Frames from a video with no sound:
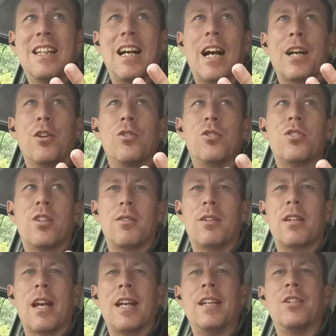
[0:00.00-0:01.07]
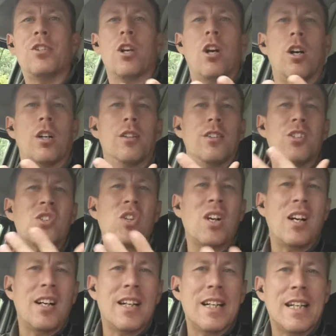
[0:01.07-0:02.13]
I used to gauge it on
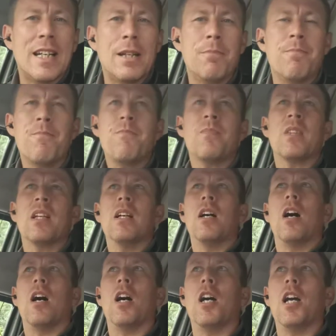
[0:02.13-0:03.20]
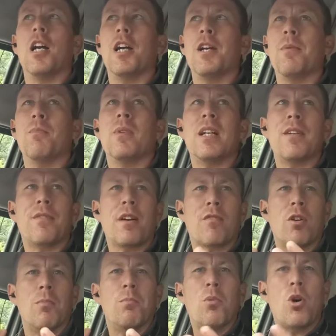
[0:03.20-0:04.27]
time, if I've
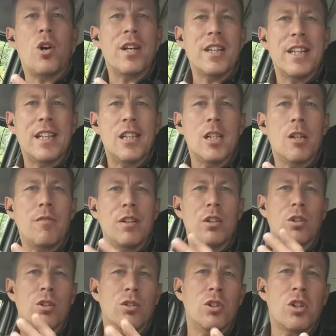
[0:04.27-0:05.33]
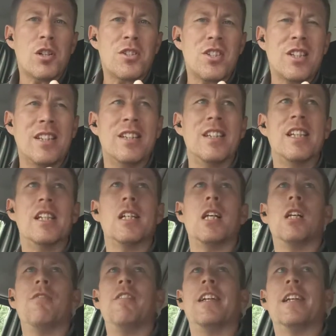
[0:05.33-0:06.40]
got more in the area or not in the
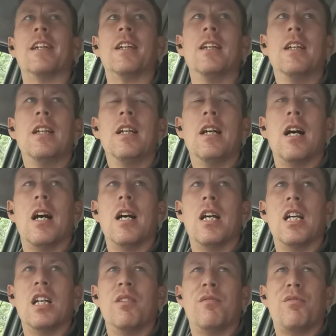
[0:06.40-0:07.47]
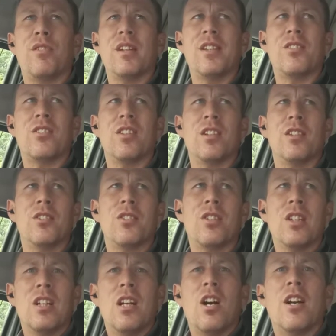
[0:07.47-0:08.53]
area, for instance,
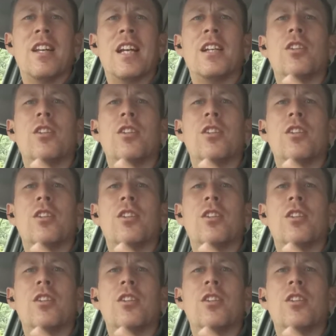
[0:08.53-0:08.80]
and then